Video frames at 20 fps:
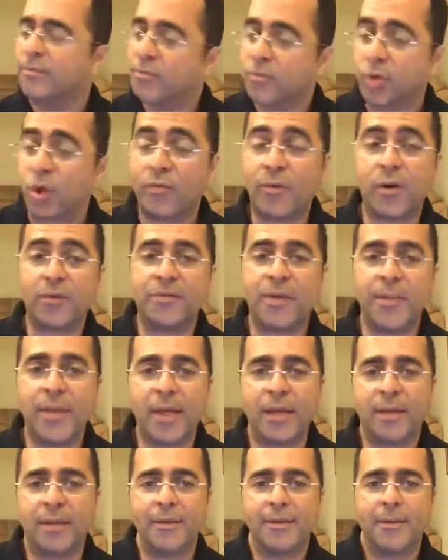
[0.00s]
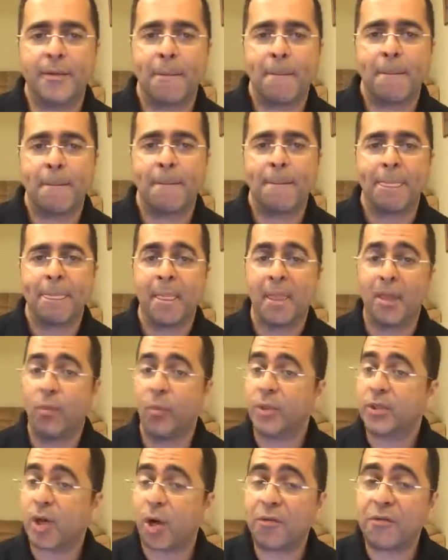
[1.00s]
don't vote for me.
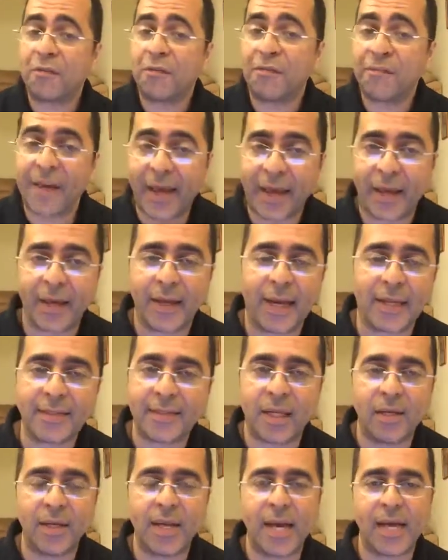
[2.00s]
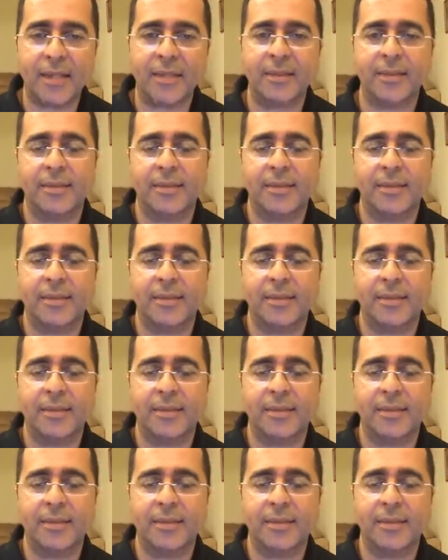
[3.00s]
Without fear, I tell you that.